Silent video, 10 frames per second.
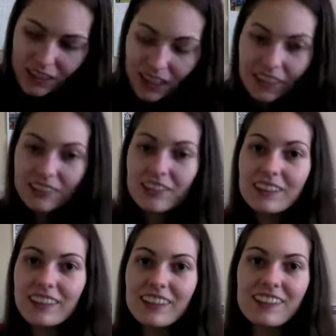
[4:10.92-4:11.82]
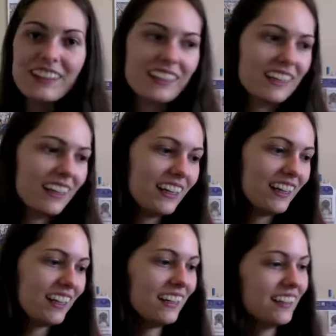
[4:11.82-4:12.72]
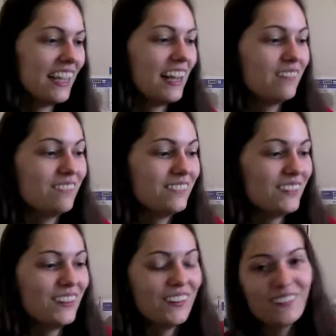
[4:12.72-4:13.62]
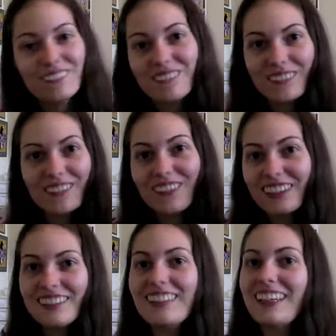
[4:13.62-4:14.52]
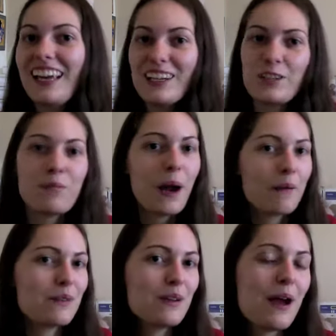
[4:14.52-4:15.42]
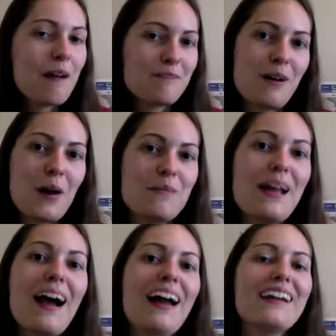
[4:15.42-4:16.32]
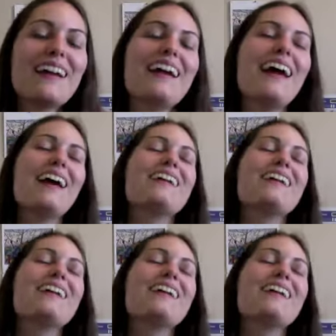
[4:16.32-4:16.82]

But it's clear that, you know, the rest of the gang is probably not far behind. And